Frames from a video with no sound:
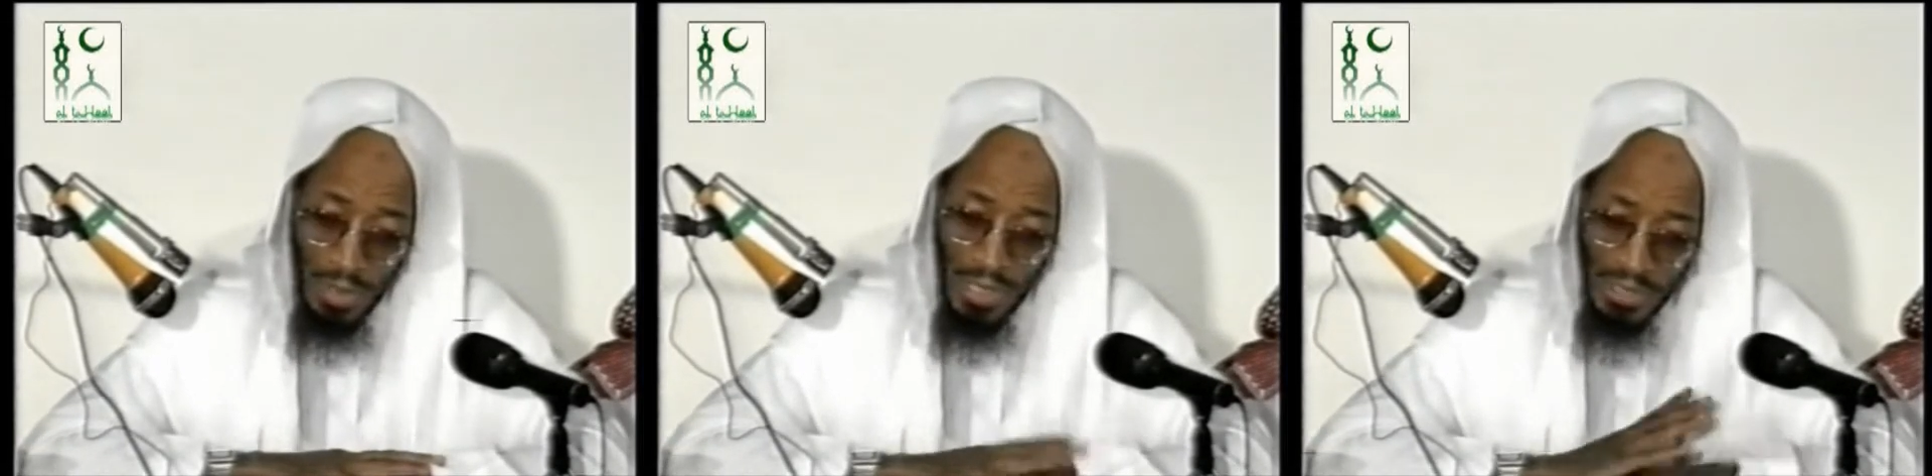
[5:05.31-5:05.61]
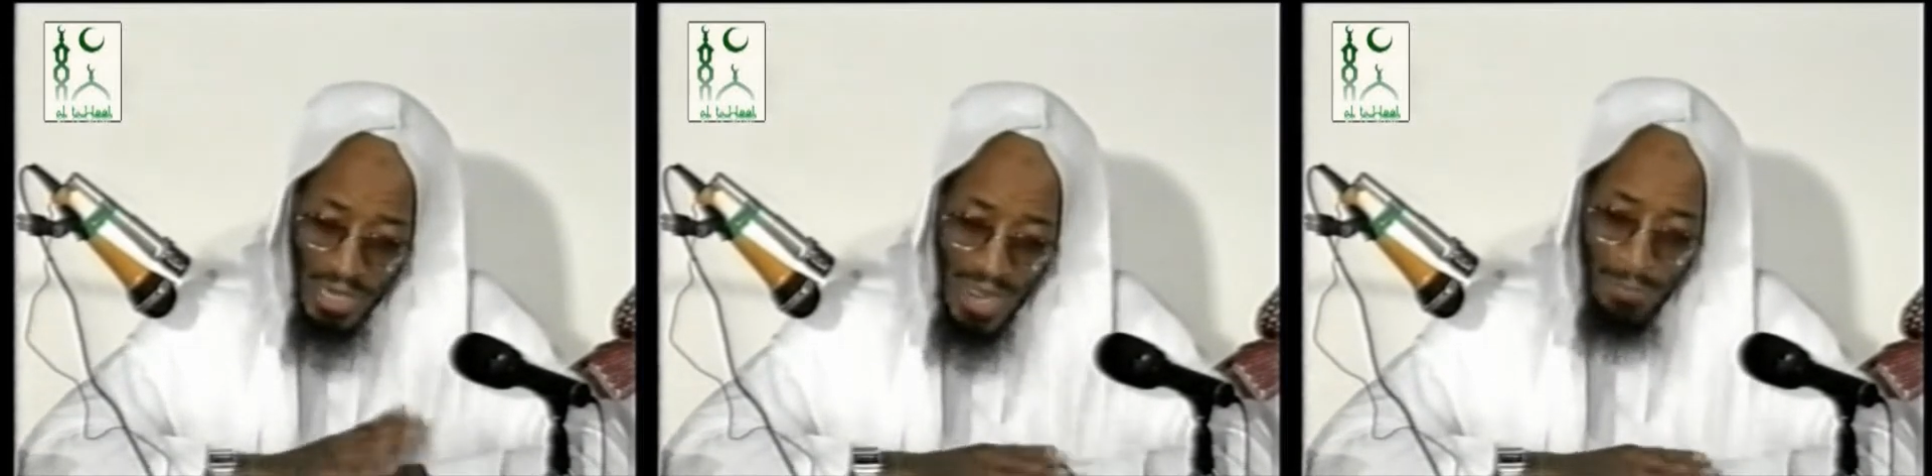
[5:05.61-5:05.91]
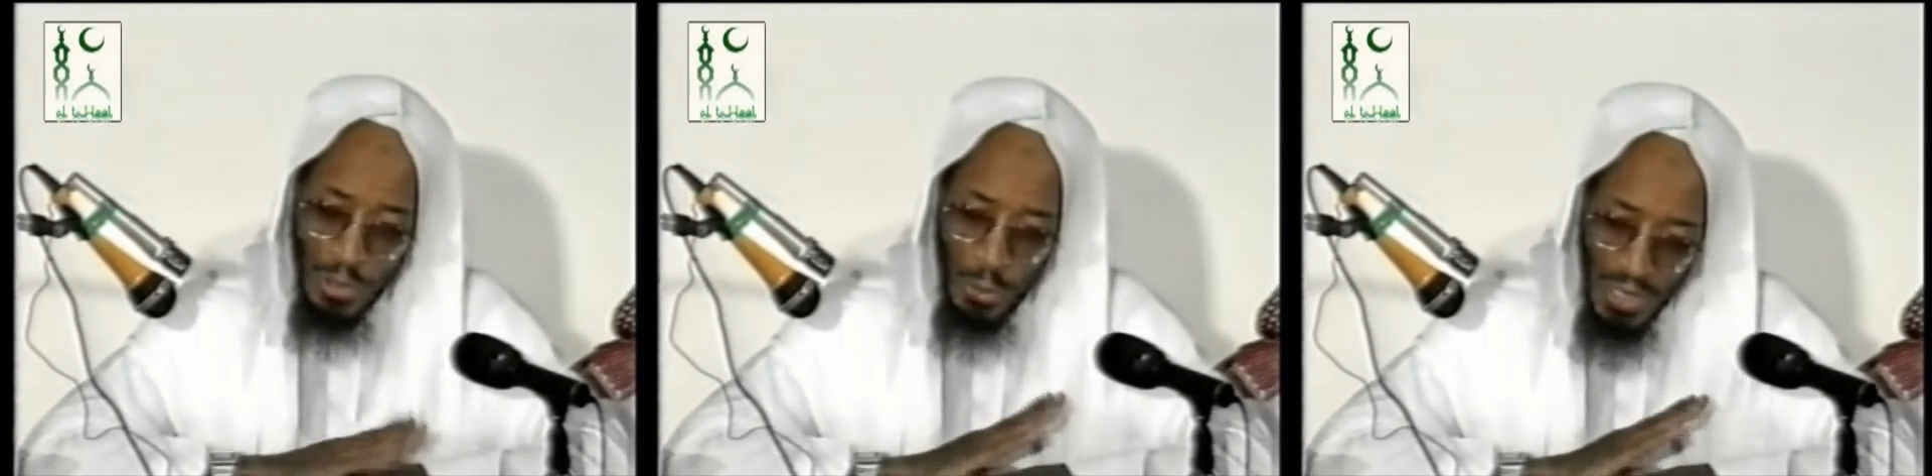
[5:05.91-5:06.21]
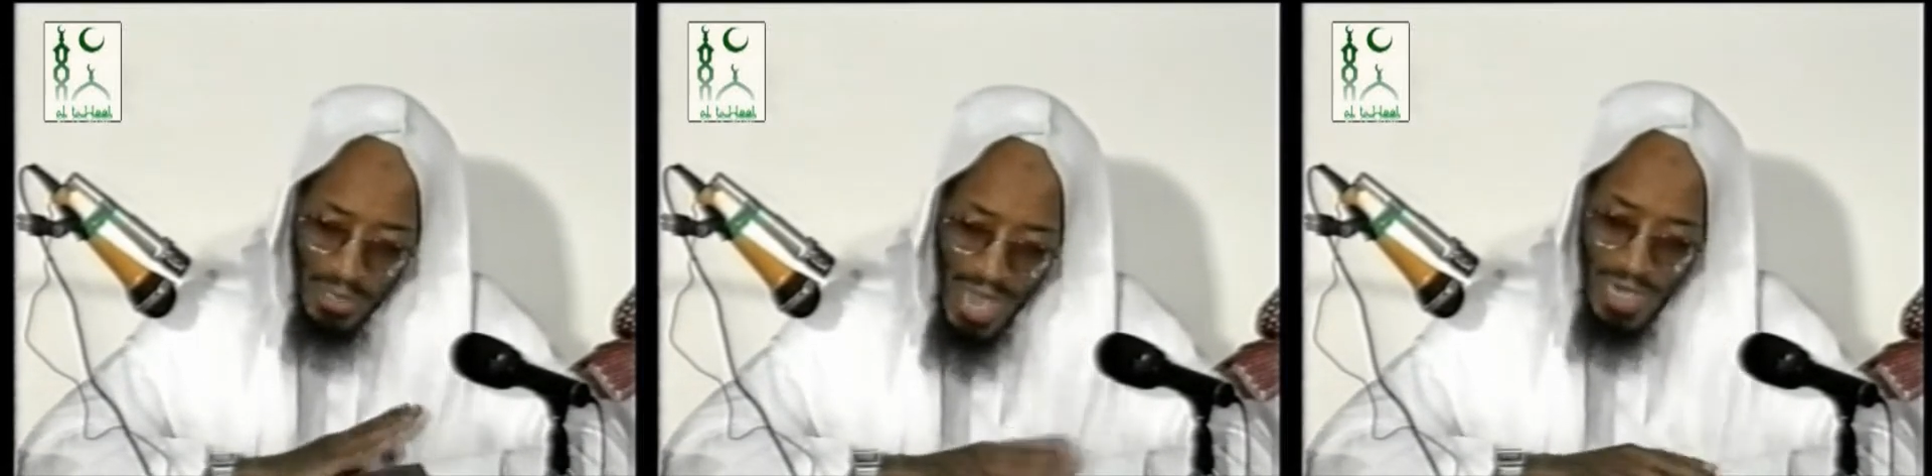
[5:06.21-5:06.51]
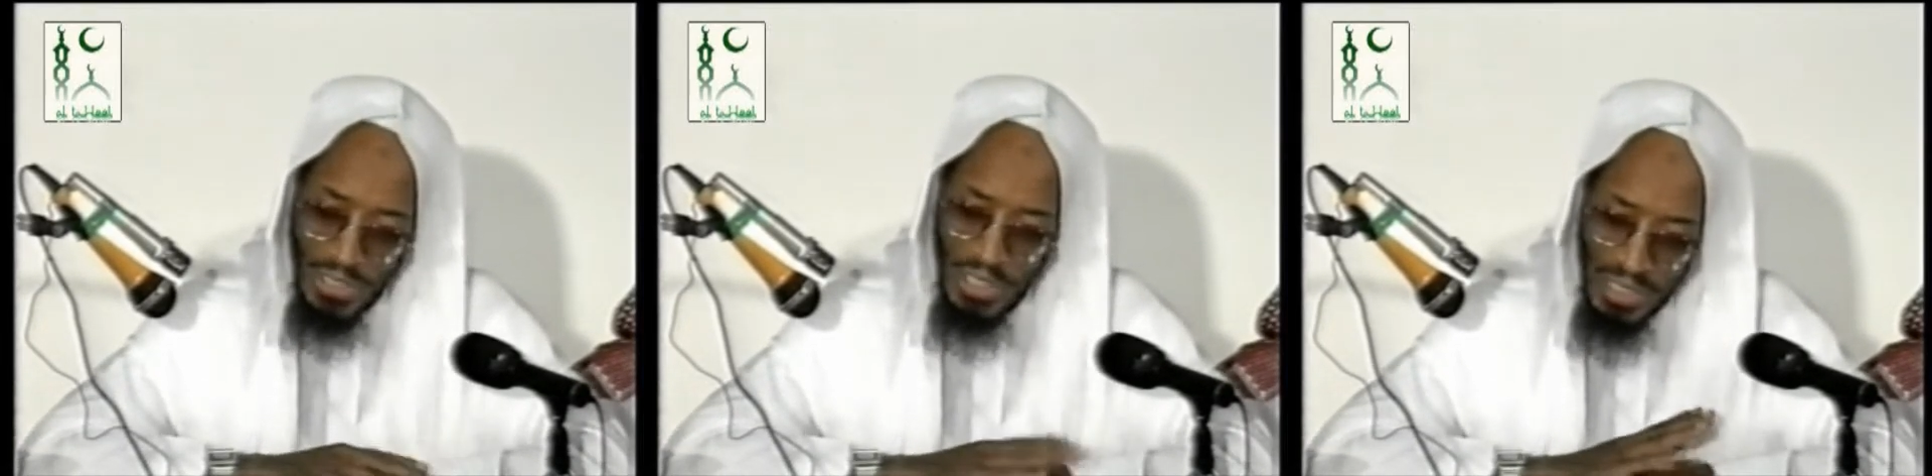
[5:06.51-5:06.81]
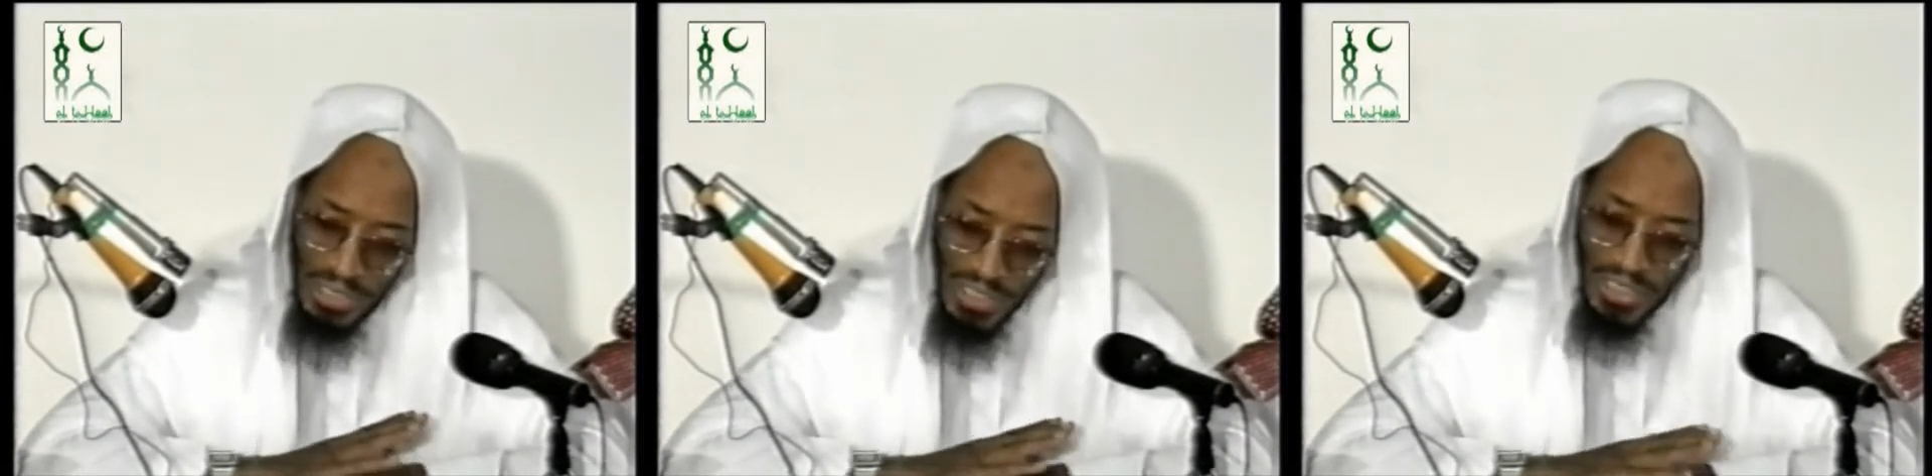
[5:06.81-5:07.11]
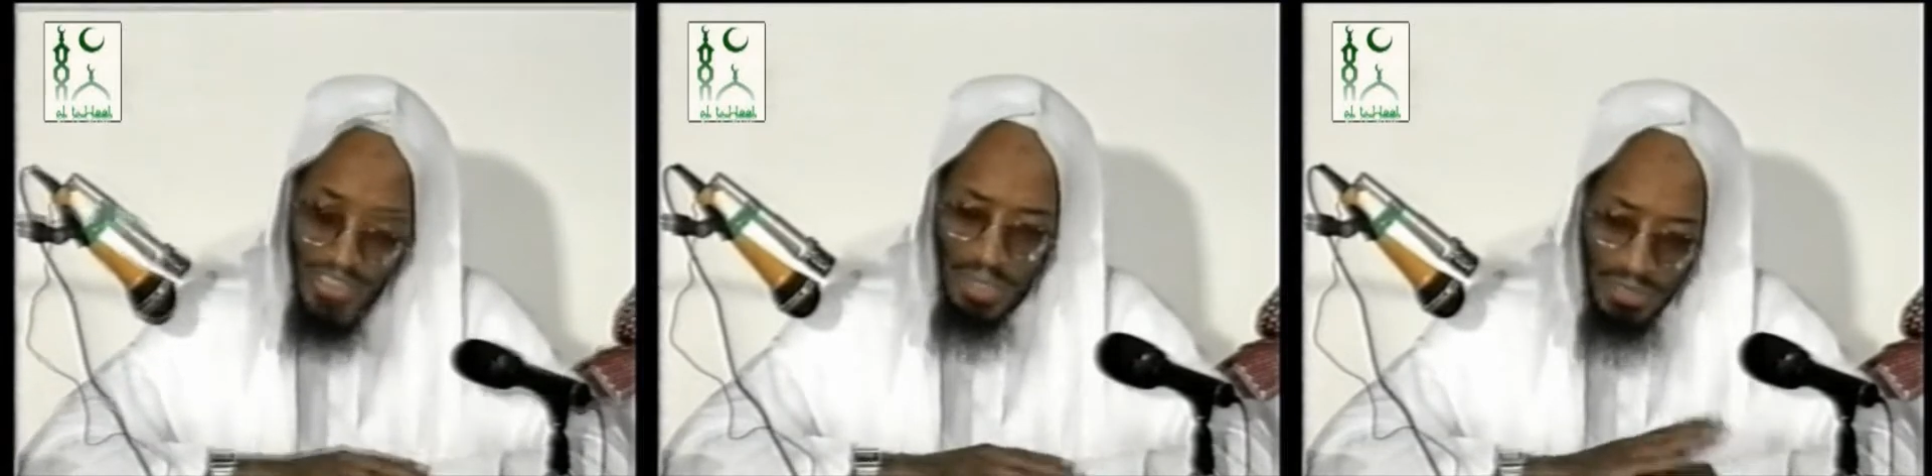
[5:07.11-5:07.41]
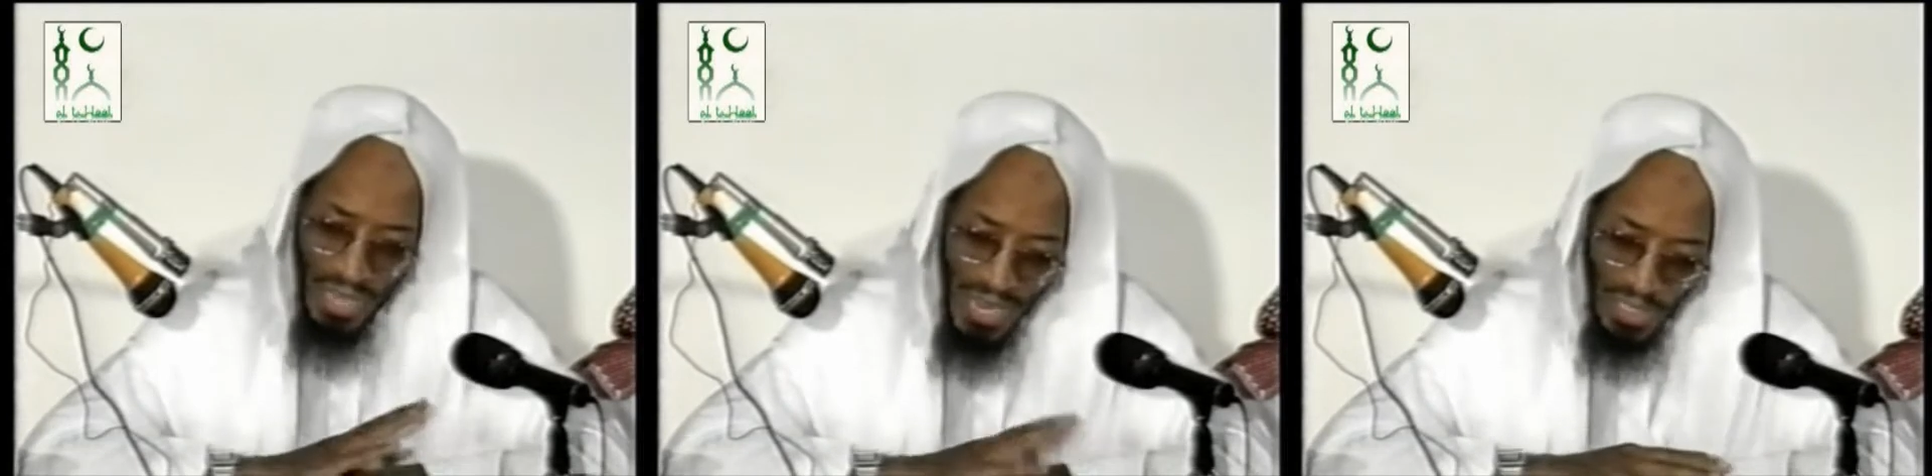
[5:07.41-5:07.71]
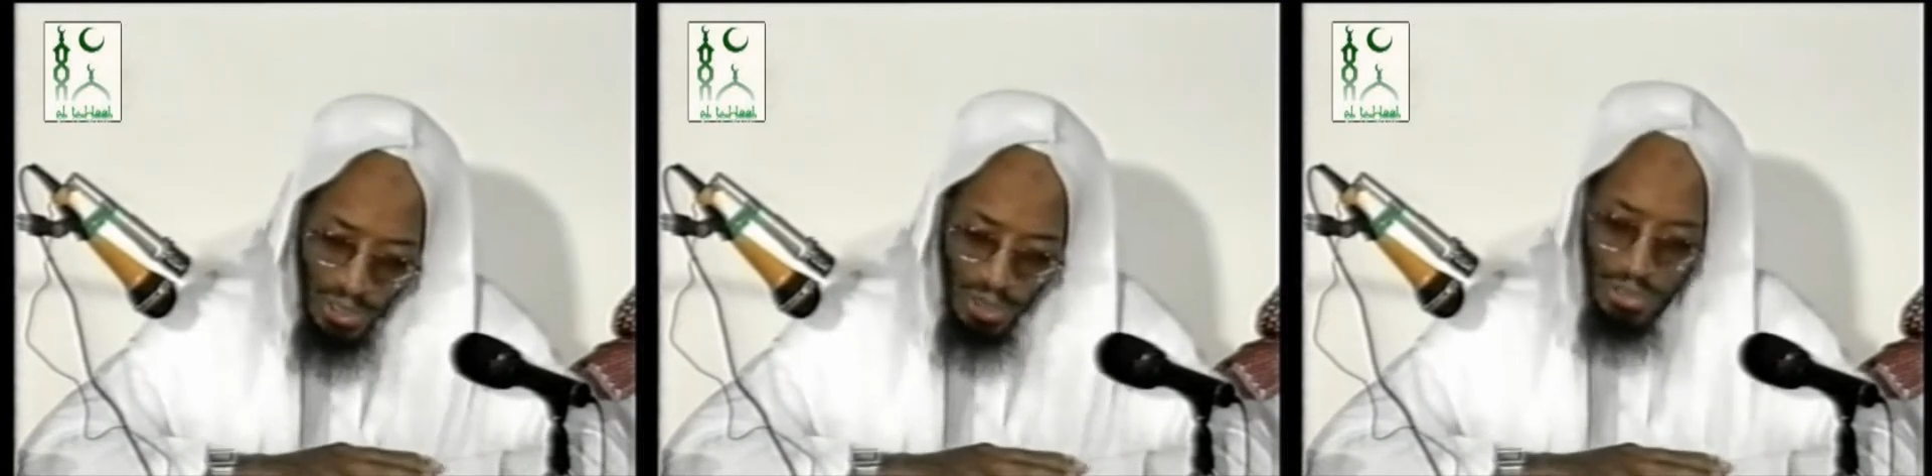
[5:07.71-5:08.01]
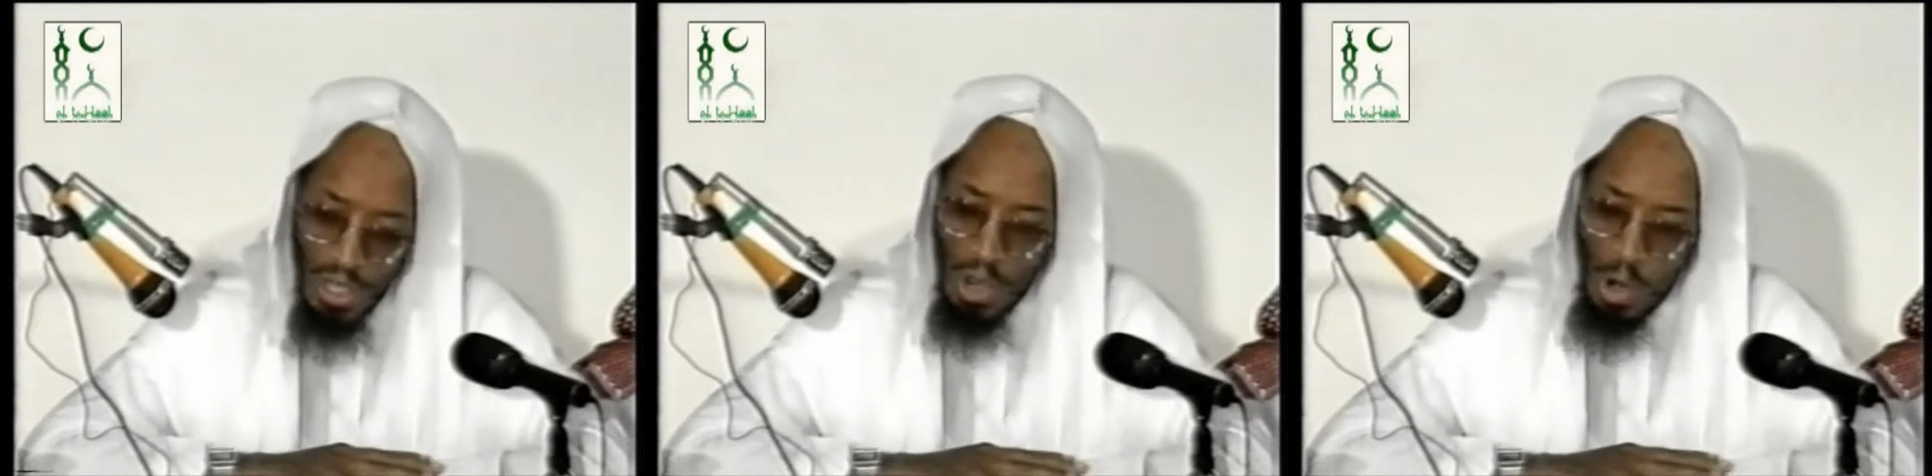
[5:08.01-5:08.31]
Islam is to acknowledge the existence of the angels